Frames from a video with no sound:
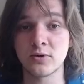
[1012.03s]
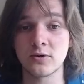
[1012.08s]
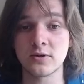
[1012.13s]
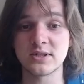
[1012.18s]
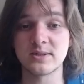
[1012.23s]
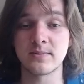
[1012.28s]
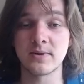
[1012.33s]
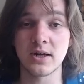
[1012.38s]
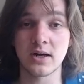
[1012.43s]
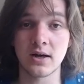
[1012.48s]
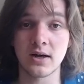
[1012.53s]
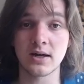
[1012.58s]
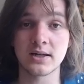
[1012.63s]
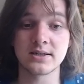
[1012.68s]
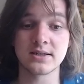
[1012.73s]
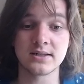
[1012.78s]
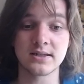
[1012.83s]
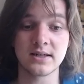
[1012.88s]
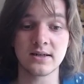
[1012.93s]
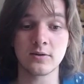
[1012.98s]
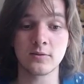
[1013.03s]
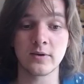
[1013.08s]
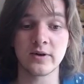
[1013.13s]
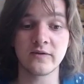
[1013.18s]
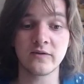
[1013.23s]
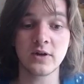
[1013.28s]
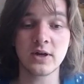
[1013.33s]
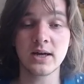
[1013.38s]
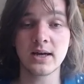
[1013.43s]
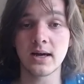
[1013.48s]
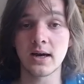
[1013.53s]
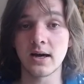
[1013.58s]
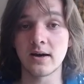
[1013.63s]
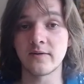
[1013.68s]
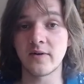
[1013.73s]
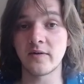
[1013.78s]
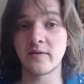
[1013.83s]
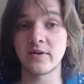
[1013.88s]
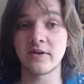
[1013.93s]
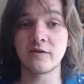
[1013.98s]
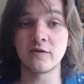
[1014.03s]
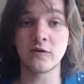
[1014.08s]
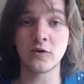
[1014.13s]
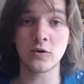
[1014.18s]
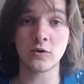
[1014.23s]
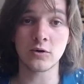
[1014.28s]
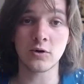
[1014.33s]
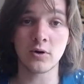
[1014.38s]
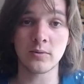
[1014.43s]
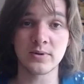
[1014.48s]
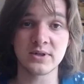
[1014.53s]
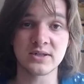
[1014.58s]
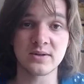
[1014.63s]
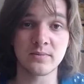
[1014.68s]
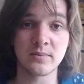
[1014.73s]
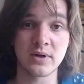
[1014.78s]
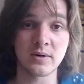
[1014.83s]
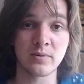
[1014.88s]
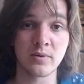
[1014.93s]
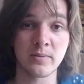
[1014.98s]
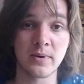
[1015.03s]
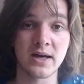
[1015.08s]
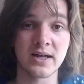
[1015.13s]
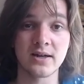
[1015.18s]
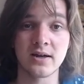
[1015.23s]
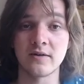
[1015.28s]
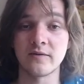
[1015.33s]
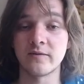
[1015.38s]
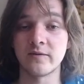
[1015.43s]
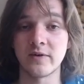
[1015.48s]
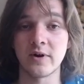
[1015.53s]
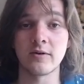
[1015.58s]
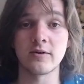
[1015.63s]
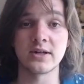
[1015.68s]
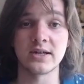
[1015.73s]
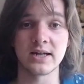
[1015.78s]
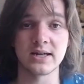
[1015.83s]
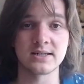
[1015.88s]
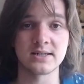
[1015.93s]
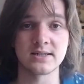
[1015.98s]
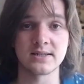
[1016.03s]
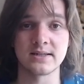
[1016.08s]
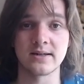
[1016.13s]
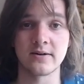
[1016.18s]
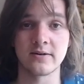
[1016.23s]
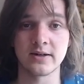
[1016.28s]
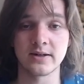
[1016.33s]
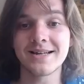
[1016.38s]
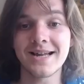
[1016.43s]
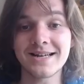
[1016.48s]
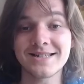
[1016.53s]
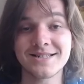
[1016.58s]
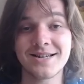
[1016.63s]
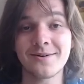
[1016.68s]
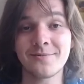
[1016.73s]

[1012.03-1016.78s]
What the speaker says: boards that are hard to deal with, that the 4 copies of Be Prepared are very necessary. Next